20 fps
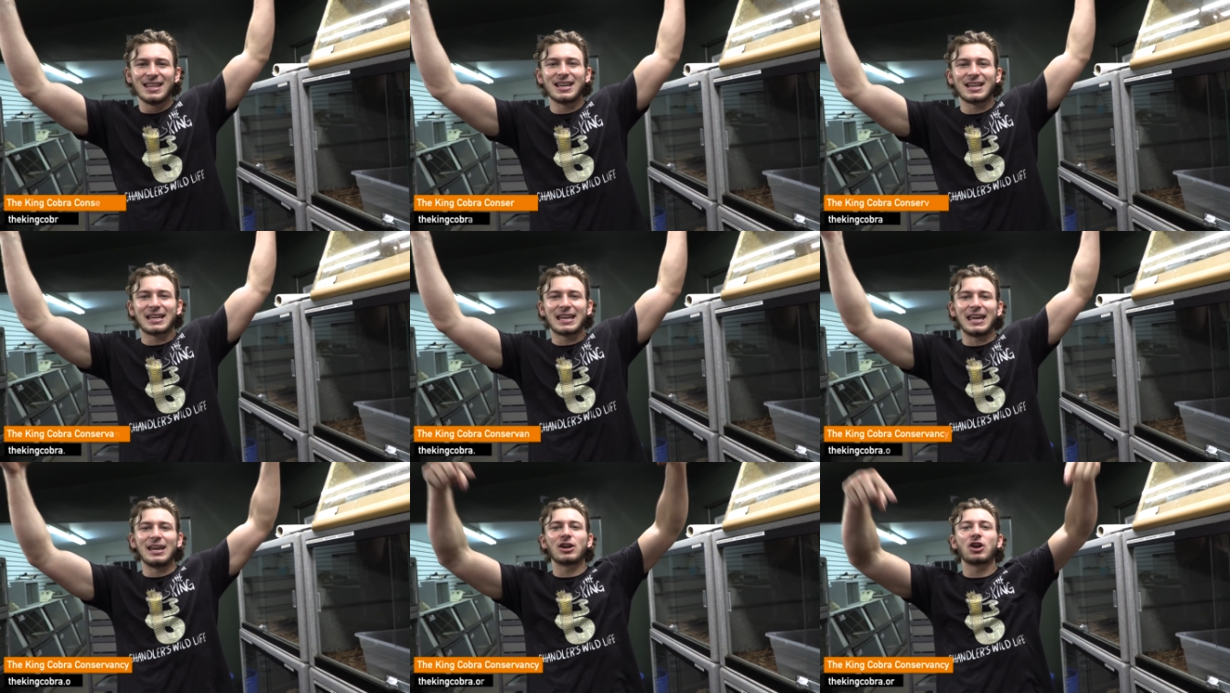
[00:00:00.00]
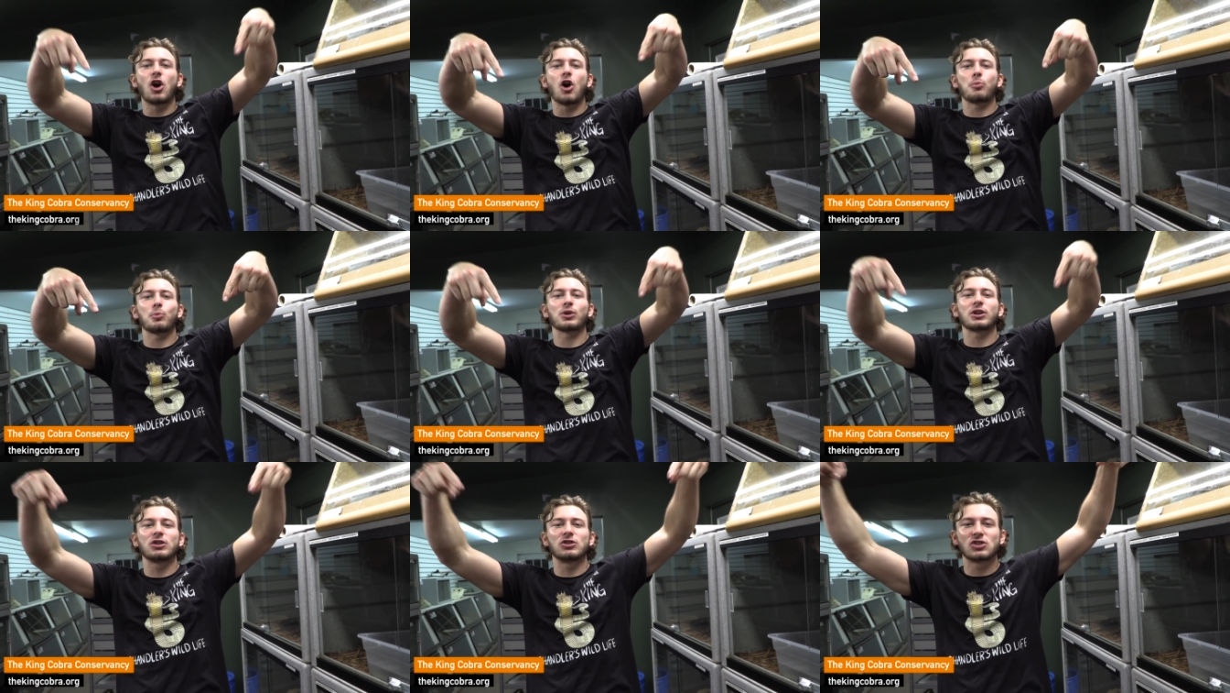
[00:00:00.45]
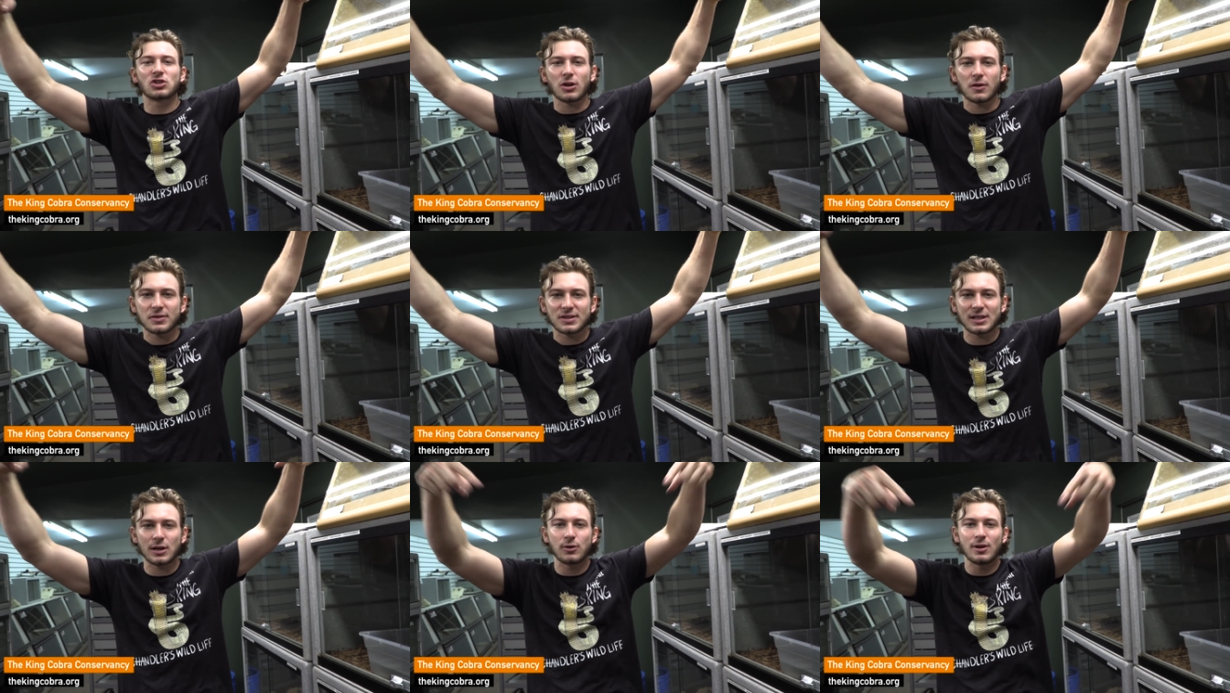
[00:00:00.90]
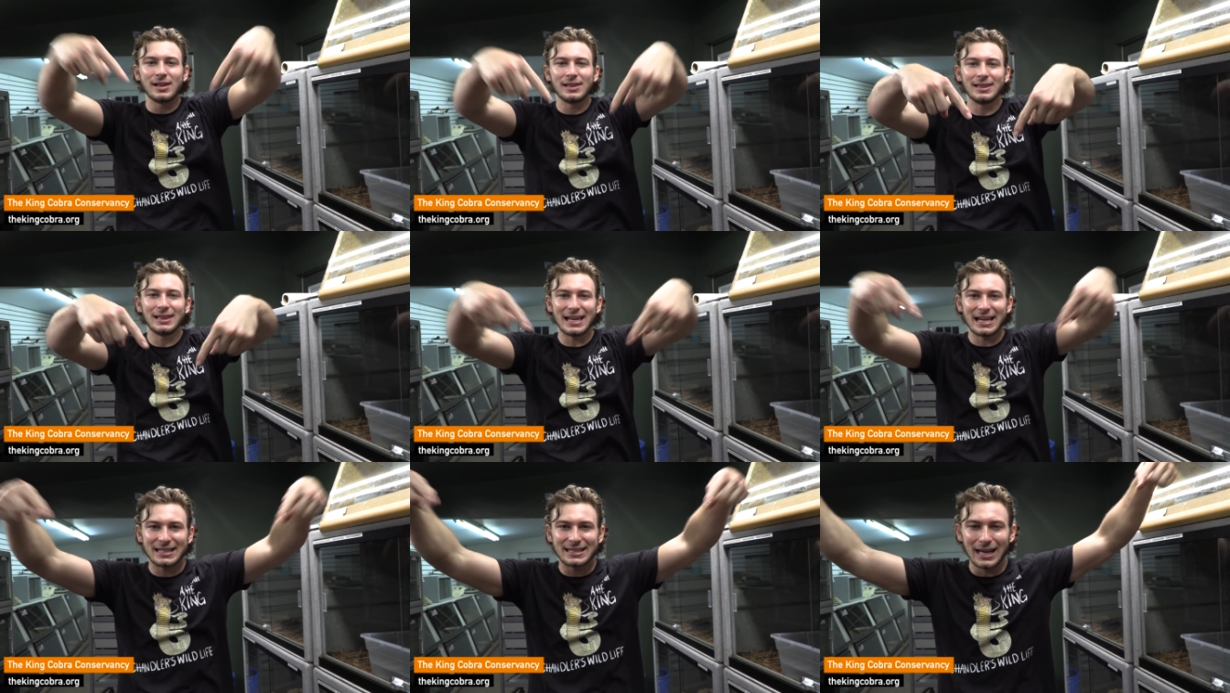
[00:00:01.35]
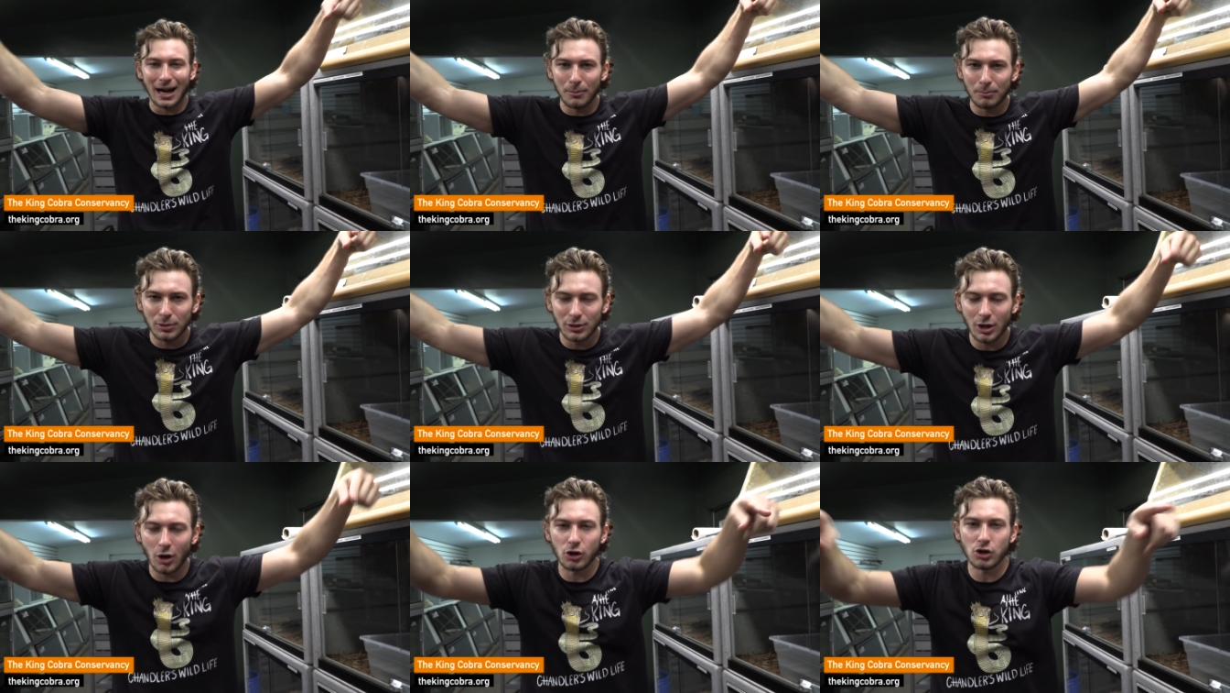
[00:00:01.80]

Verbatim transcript: the King Cobra Conservancy, link down below.